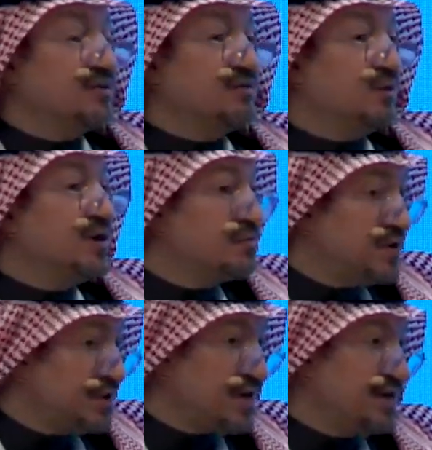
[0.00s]
will
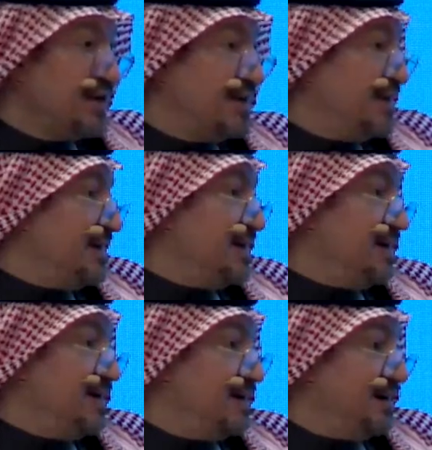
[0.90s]
be really
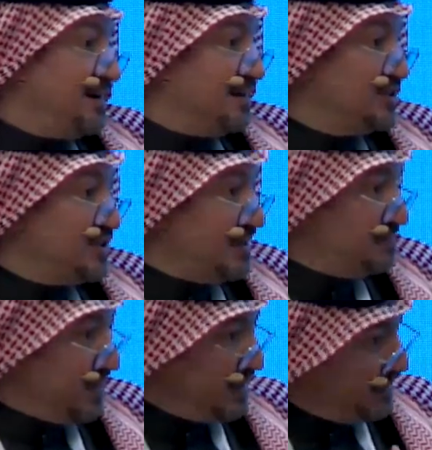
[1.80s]

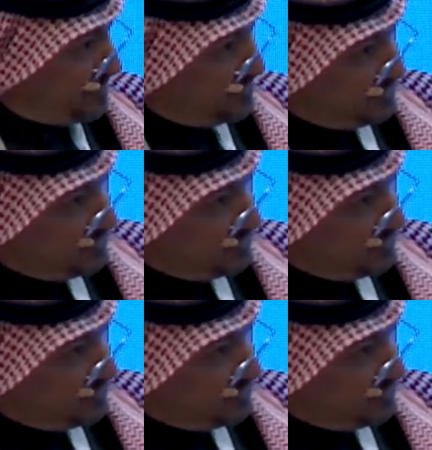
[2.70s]
the